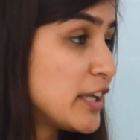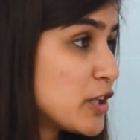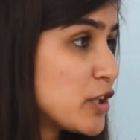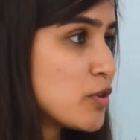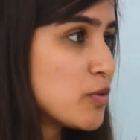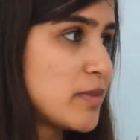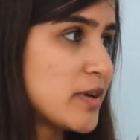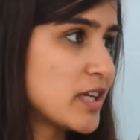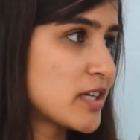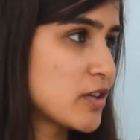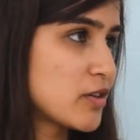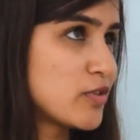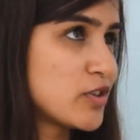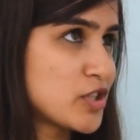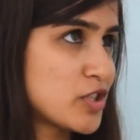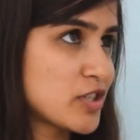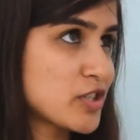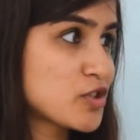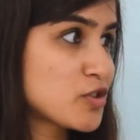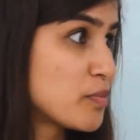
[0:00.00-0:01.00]
incubator,
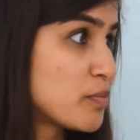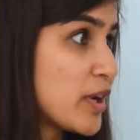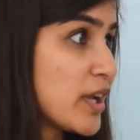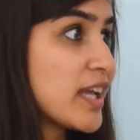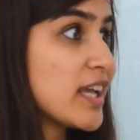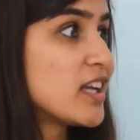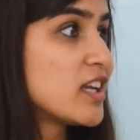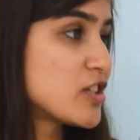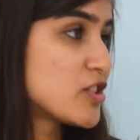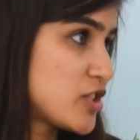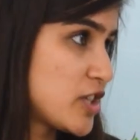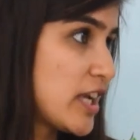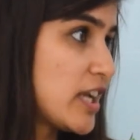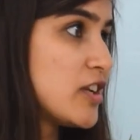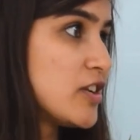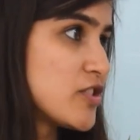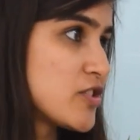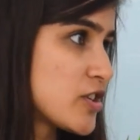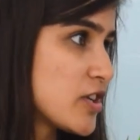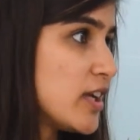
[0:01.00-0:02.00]
which is to bring in a
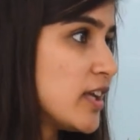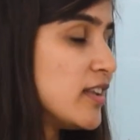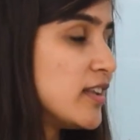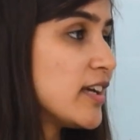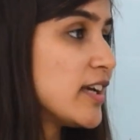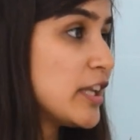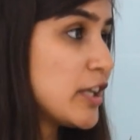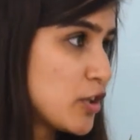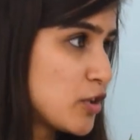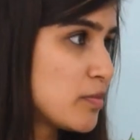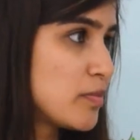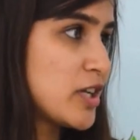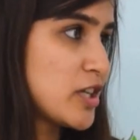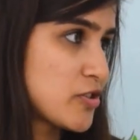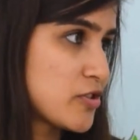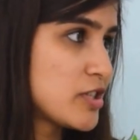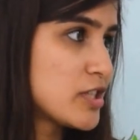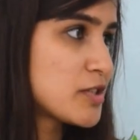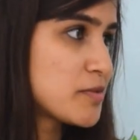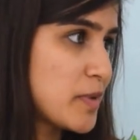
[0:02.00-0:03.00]
change in the
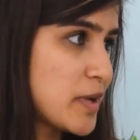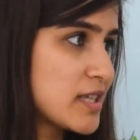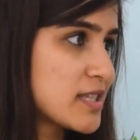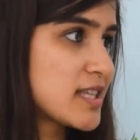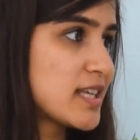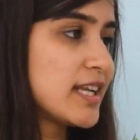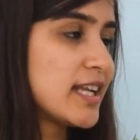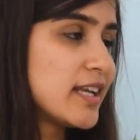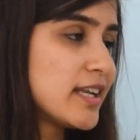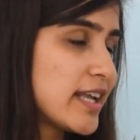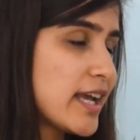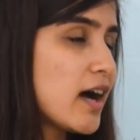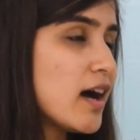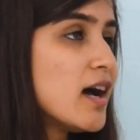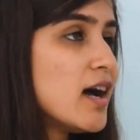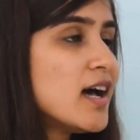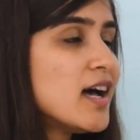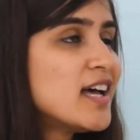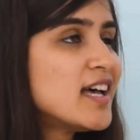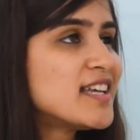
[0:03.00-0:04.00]
incubation space in India.
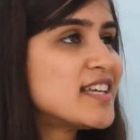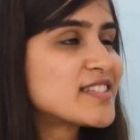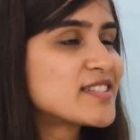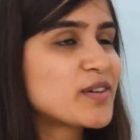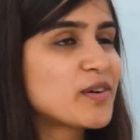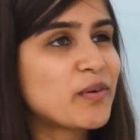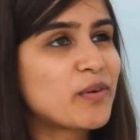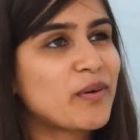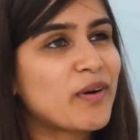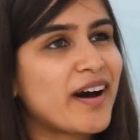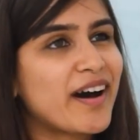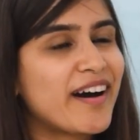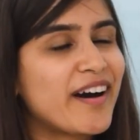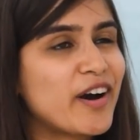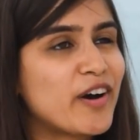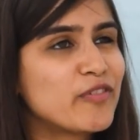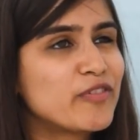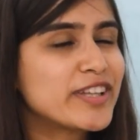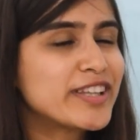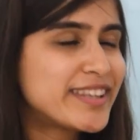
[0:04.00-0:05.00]
So
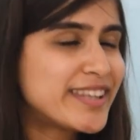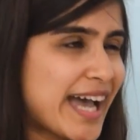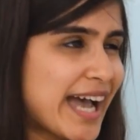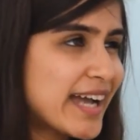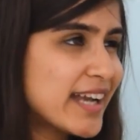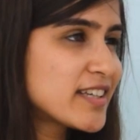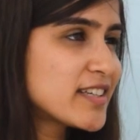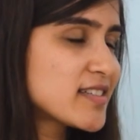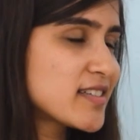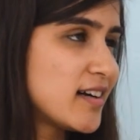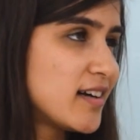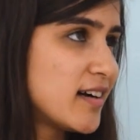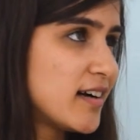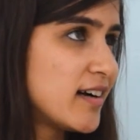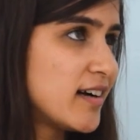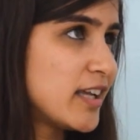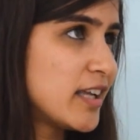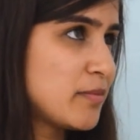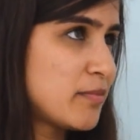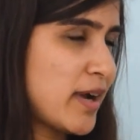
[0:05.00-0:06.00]
with that
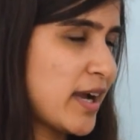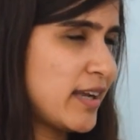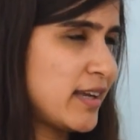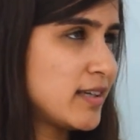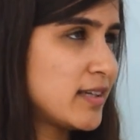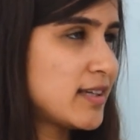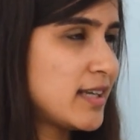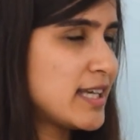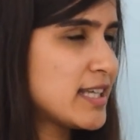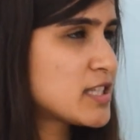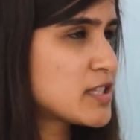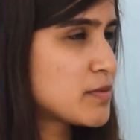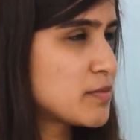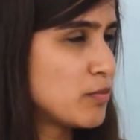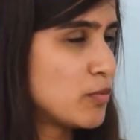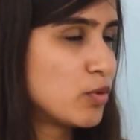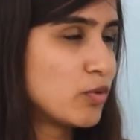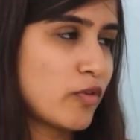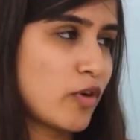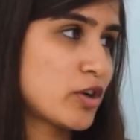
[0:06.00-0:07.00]
in mind, let's
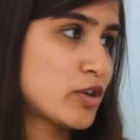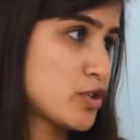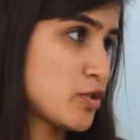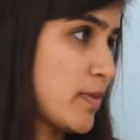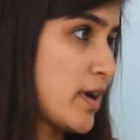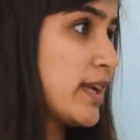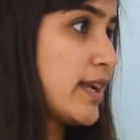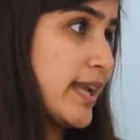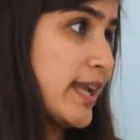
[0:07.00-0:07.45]
move on to my